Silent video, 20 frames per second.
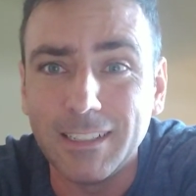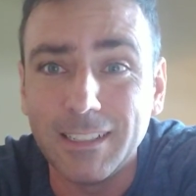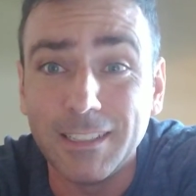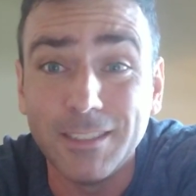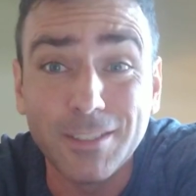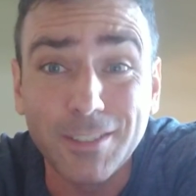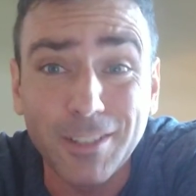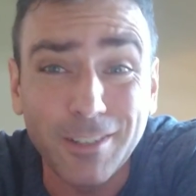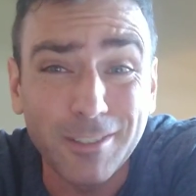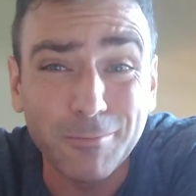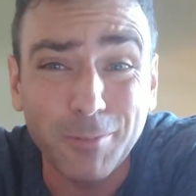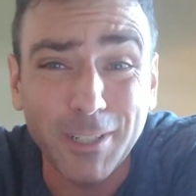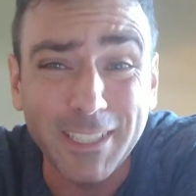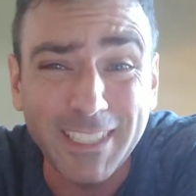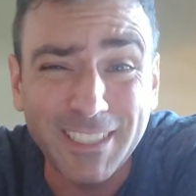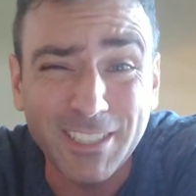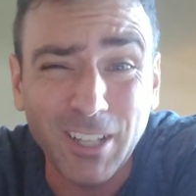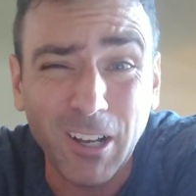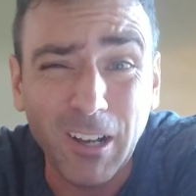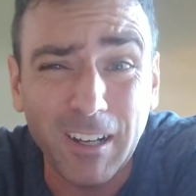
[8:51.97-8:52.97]
concerned when
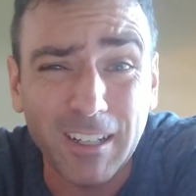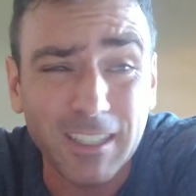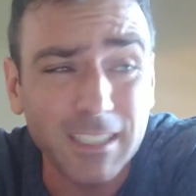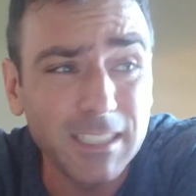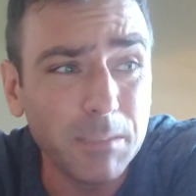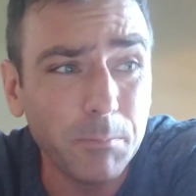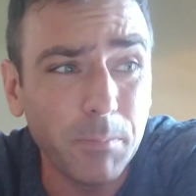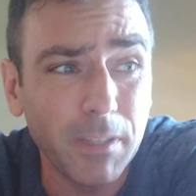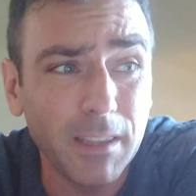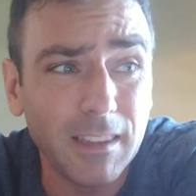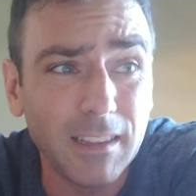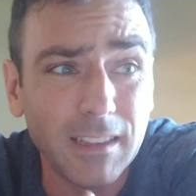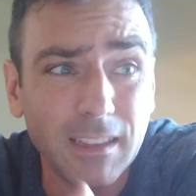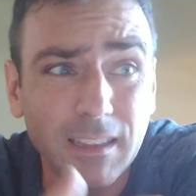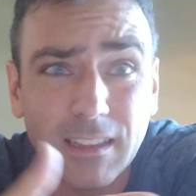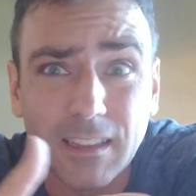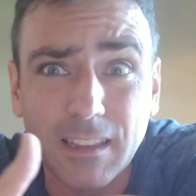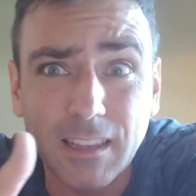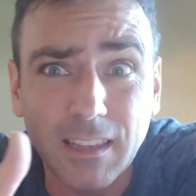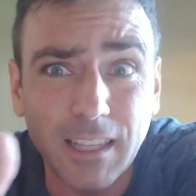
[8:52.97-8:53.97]
he talks, but
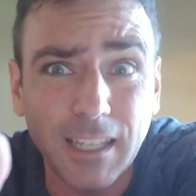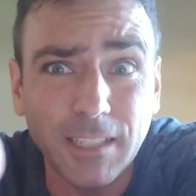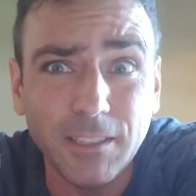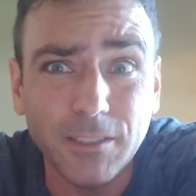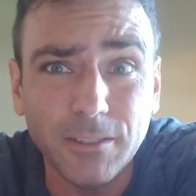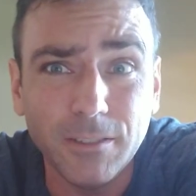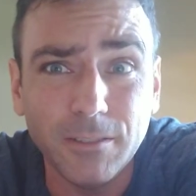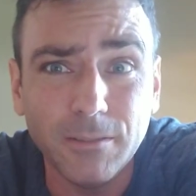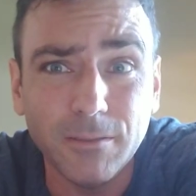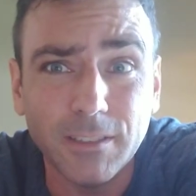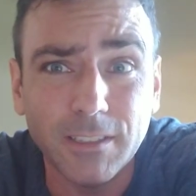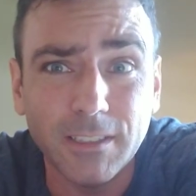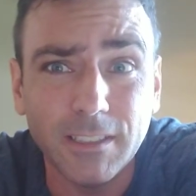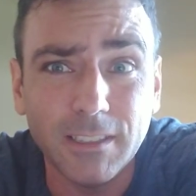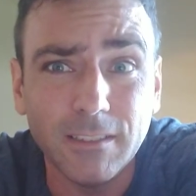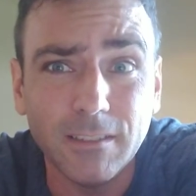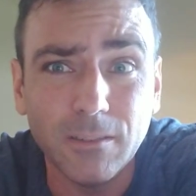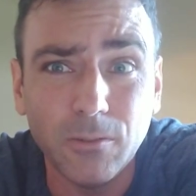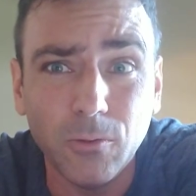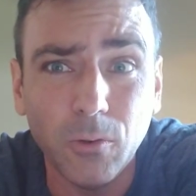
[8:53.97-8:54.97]
then you're using